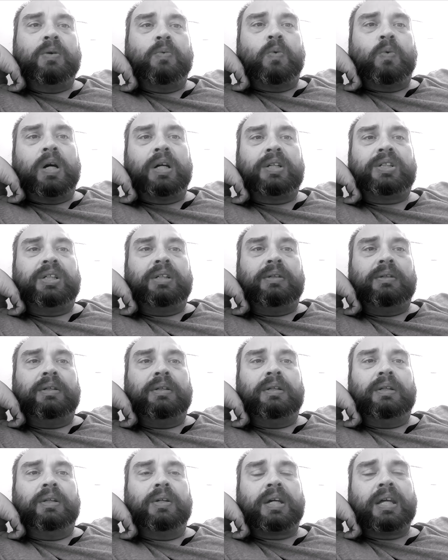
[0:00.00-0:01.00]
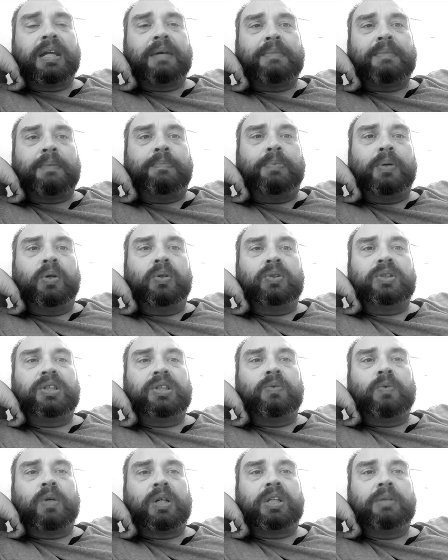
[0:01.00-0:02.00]
looking at my posts
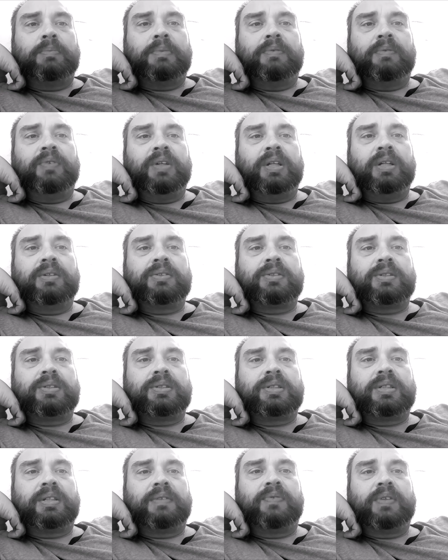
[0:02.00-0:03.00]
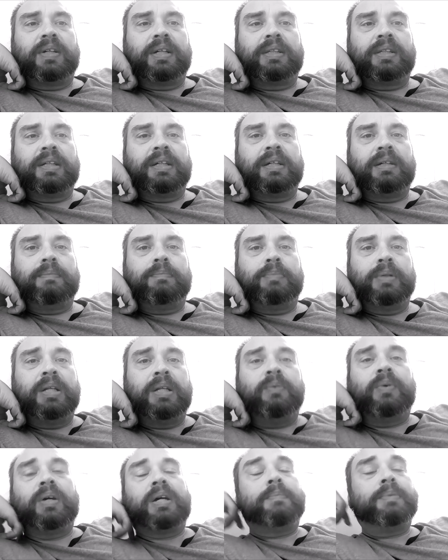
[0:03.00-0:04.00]
and watching my videos and stuff like that. But
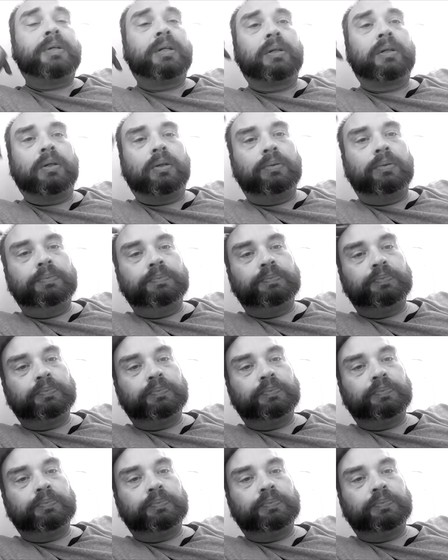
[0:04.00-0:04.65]
anyway, I better go.